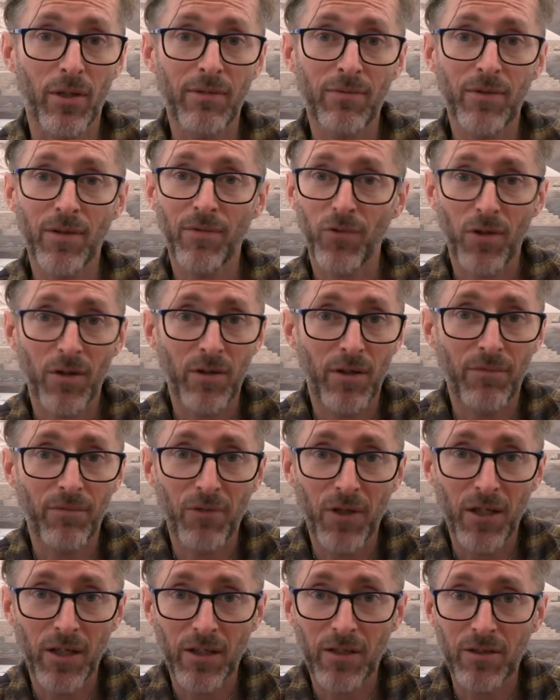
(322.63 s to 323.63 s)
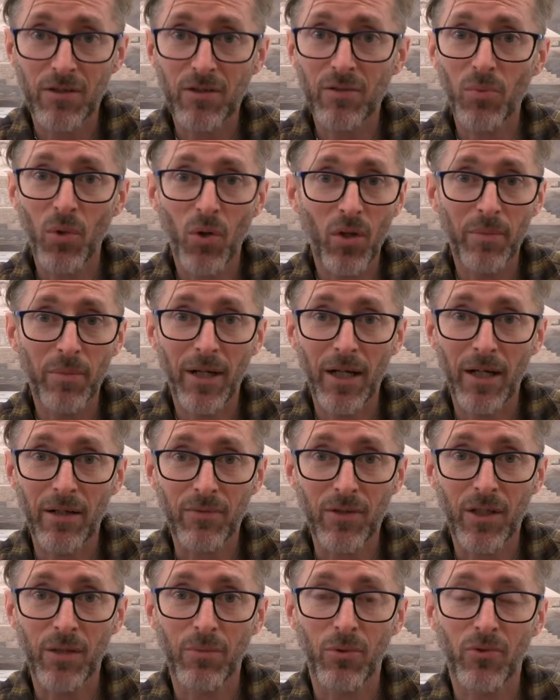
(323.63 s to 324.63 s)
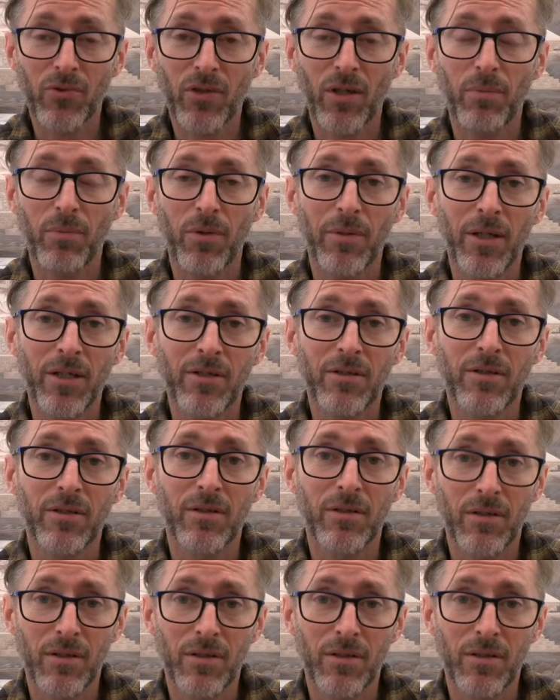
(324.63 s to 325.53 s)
even if you're only feeding a small amount of kibble supplementing